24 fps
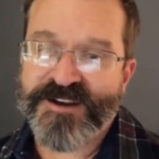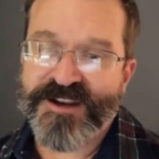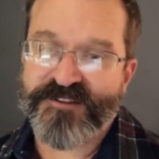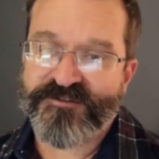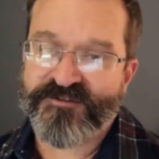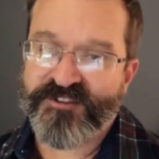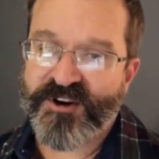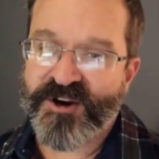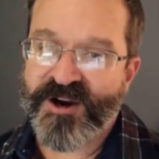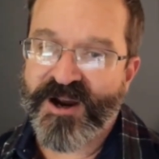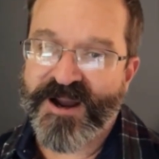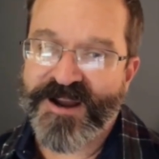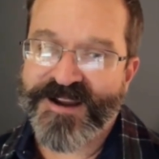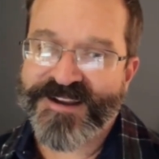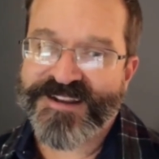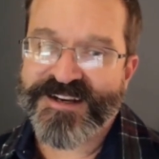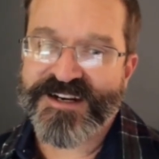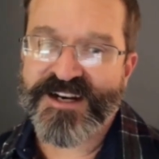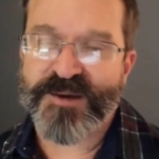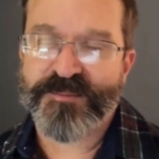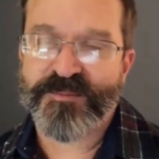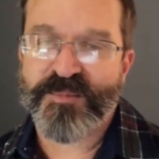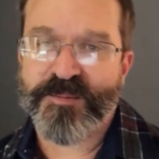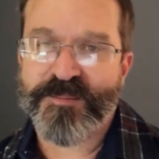If you're hiking
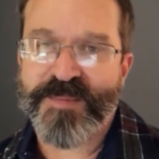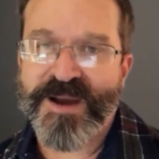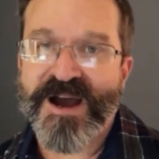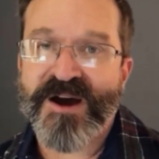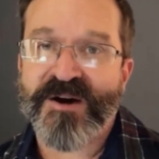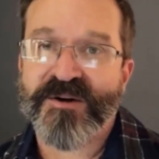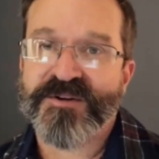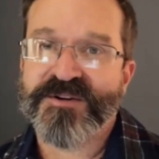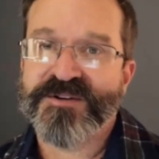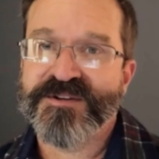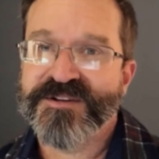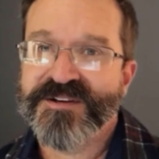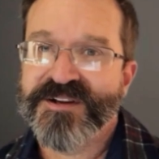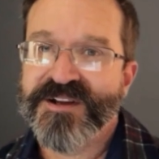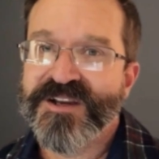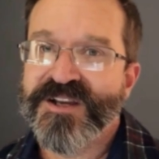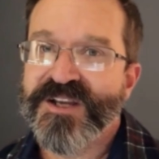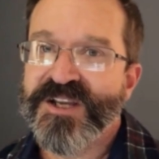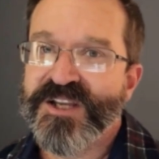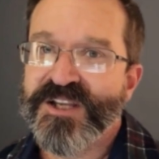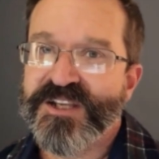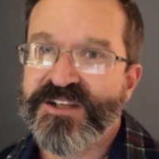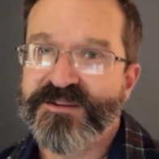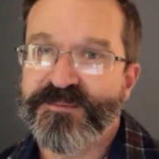up a mountain,
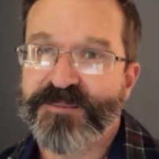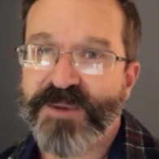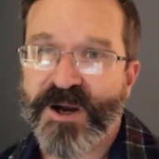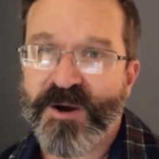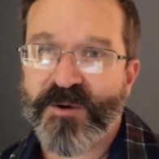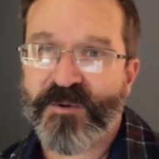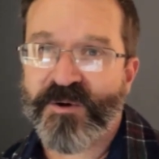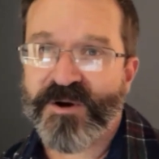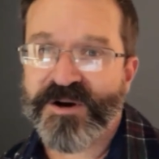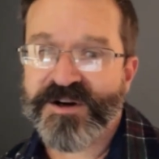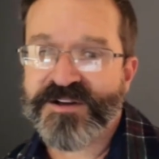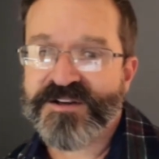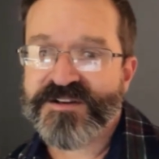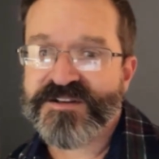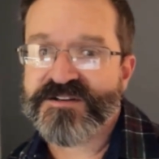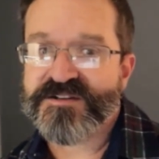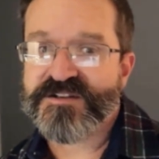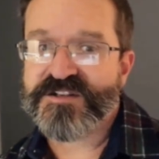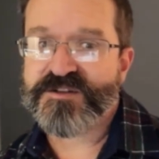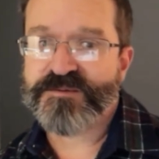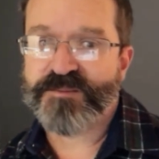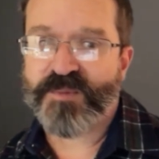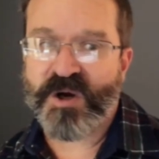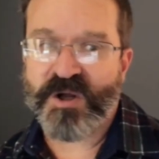you might want a
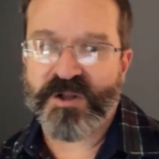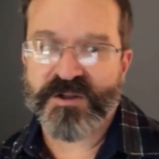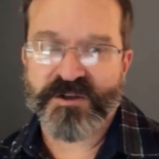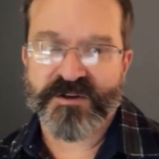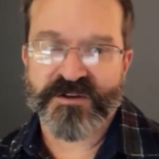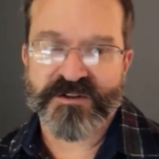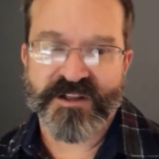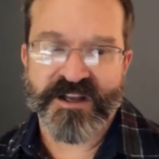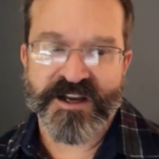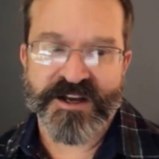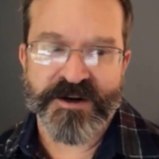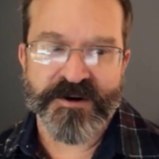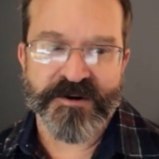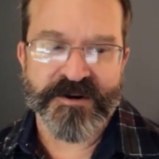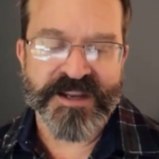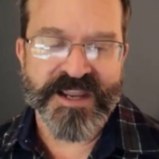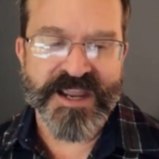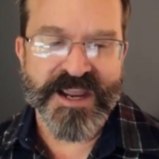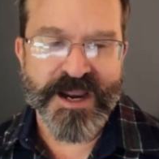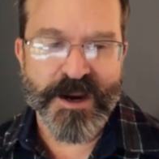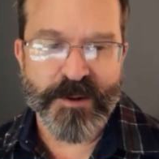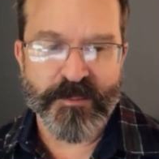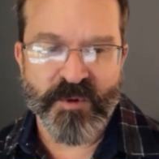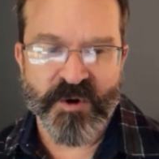smaller, lighter
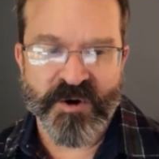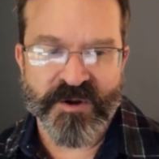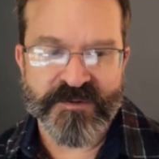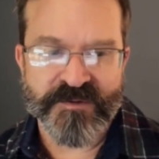camera.